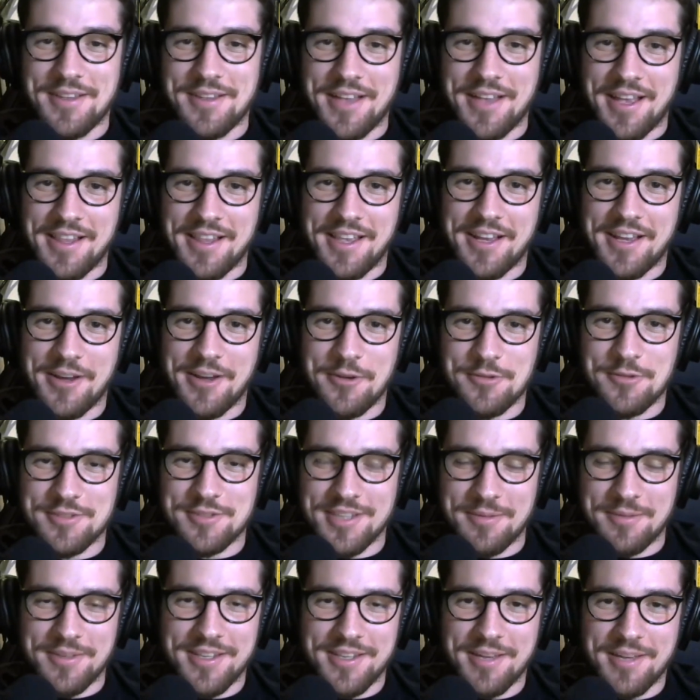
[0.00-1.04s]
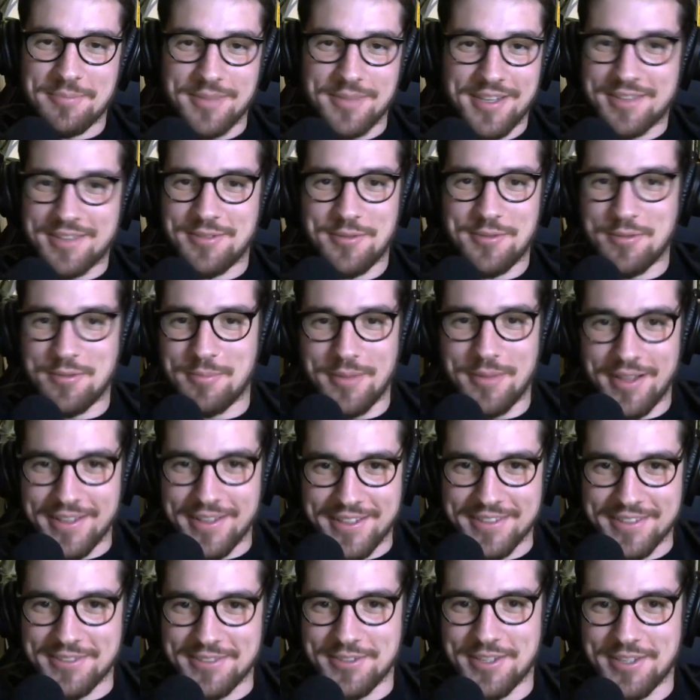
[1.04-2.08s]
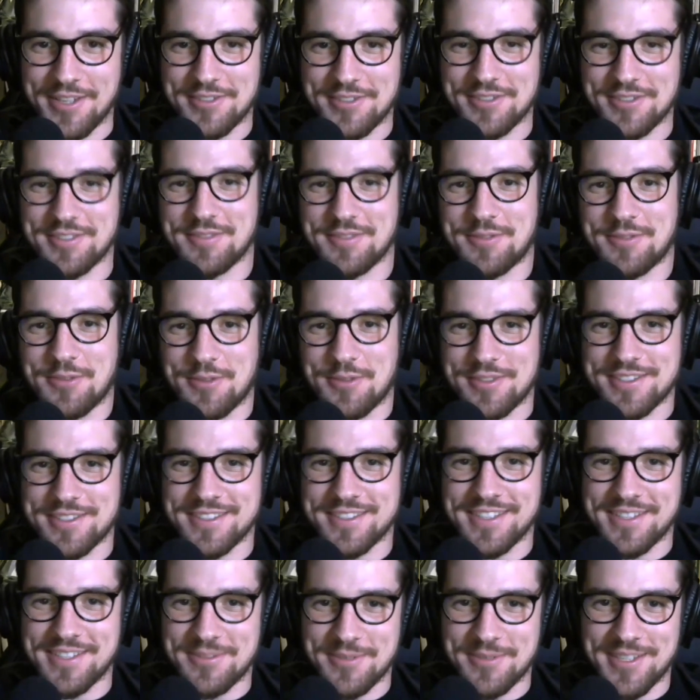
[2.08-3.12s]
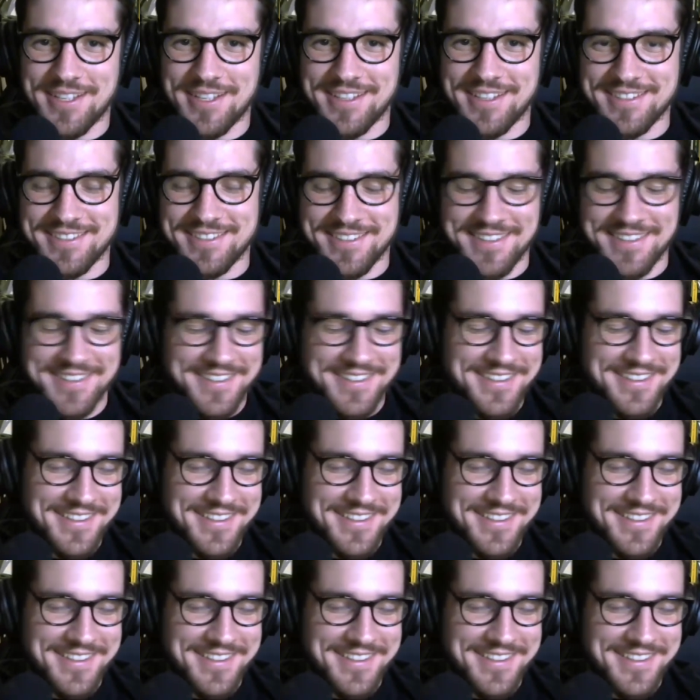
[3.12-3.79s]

I like how you summed it up, like through Balkan connections, of course. Like, what else? Like,